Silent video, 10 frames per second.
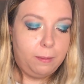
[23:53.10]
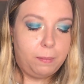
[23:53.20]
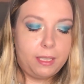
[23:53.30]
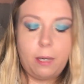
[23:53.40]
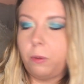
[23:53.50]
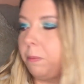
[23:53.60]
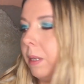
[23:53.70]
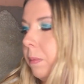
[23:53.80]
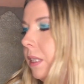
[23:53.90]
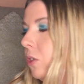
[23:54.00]
but that would be
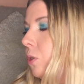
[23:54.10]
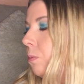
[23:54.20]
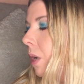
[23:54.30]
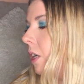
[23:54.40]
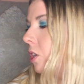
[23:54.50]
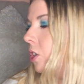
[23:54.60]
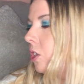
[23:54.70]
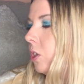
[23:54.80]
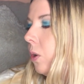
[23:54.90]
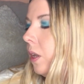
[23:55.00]
a bit too much.
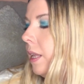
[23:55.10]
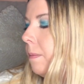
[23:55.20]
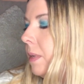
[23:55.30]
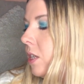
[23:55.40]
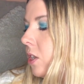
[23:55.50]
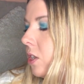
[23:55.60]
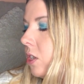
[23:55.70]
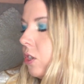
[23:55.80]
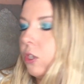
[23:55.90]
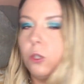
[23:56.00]
So let me just
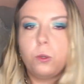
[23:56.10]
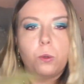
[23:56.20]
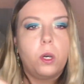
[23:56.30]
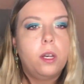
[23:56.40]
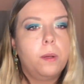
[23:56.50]
do